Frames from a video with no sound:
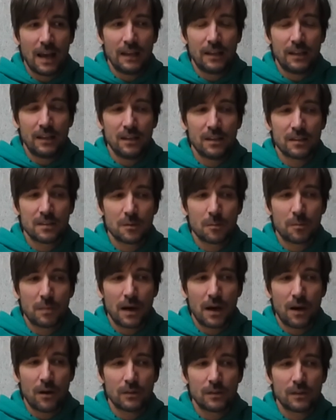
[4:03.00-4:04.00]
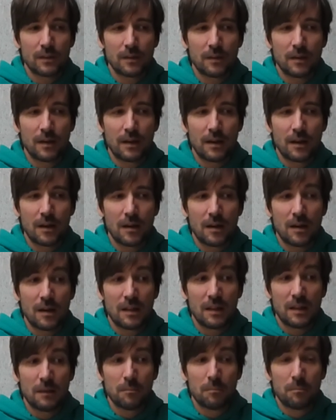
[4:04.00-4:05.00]
ideas about
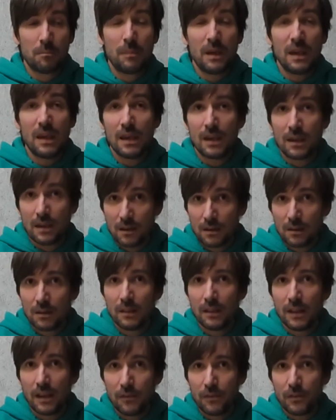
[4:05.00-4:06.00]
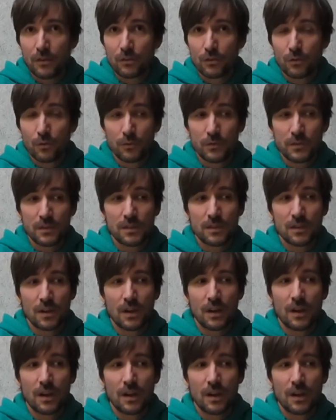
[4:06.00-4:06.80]
big lathing grooves